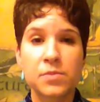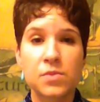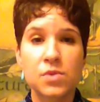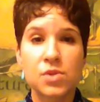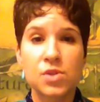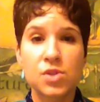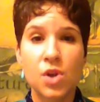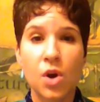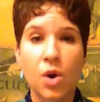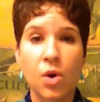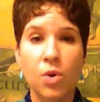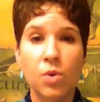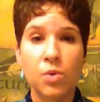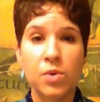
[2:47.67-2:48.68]

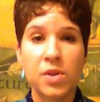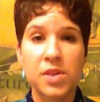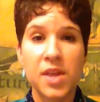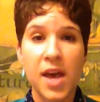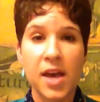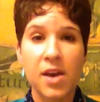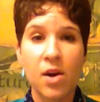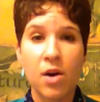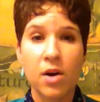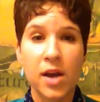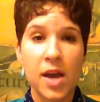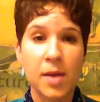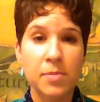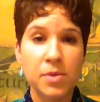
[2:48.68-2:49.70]
So they are
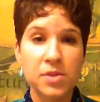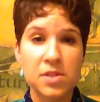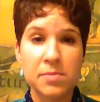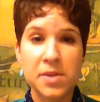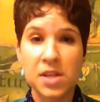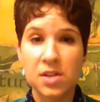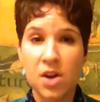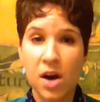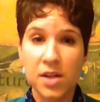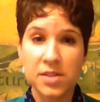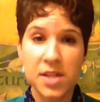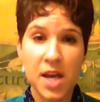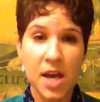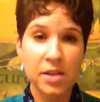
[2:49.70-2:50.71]
able to be in
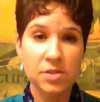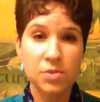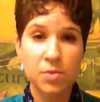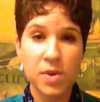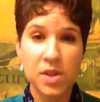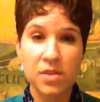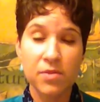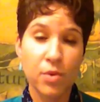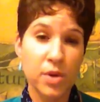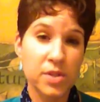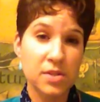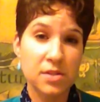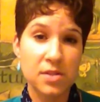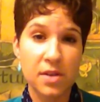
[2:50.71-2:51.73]
contact with the
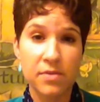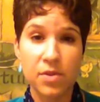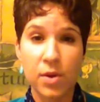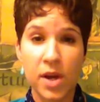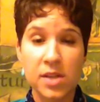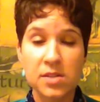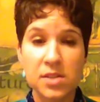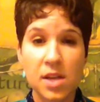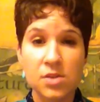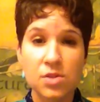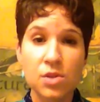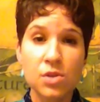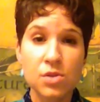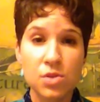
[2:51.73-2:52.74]
voices of their
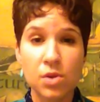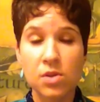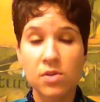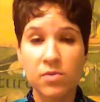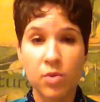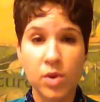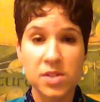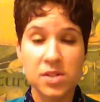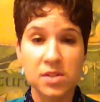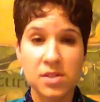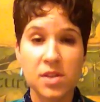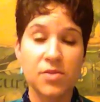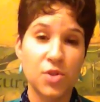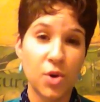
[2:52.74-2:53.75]
ancestors or the
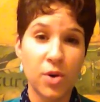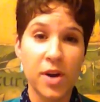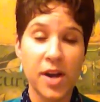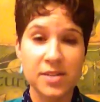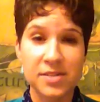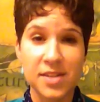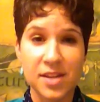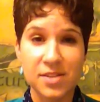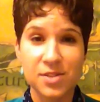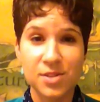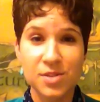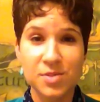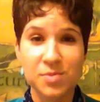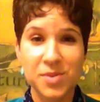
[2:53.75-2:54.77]
voices of your
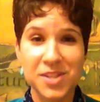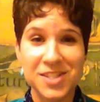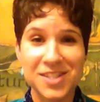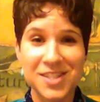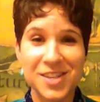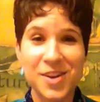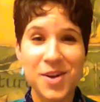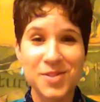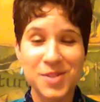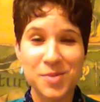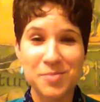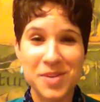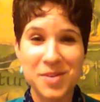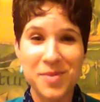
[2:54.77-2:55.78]
ancestors, which can
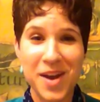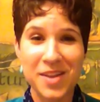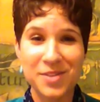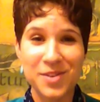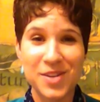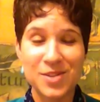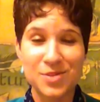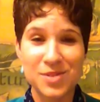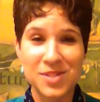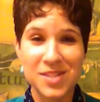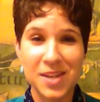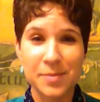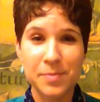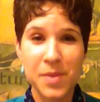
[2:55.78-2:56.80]
also be rather
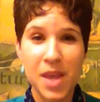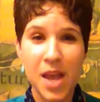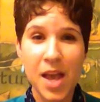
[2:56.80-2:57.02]
interesting.